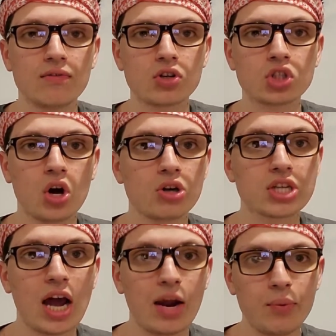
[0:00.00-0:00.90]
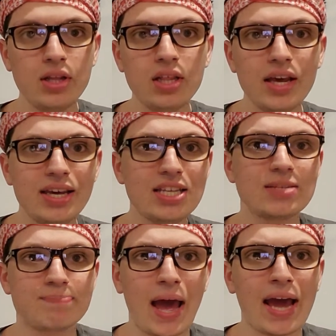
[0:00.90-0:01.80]
For stars, I really like his
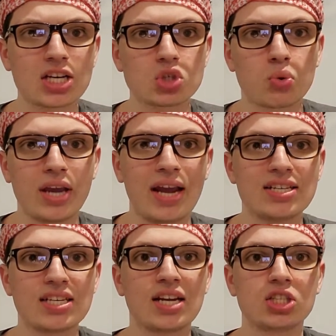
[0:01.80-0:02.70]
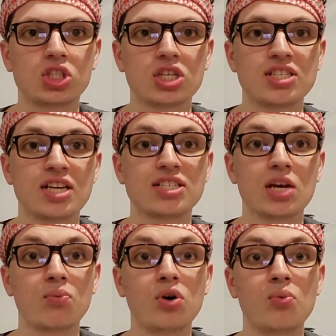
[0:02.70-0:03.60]
backstory and his connection to
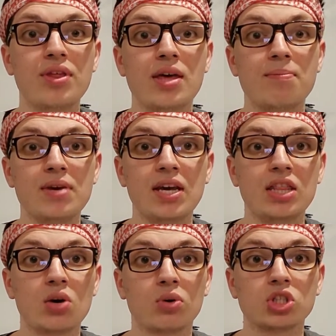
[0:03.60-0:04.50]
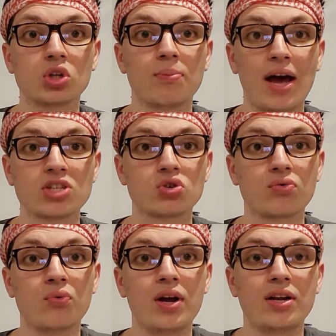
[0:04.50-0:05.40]
Sensei Wu, with him being the original Master
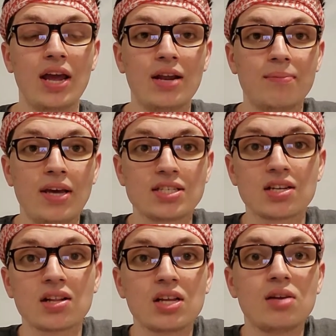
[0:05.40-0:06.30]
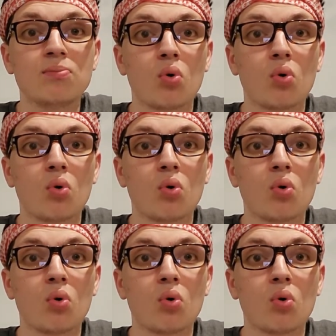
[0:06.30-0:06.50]
of Wind, and basically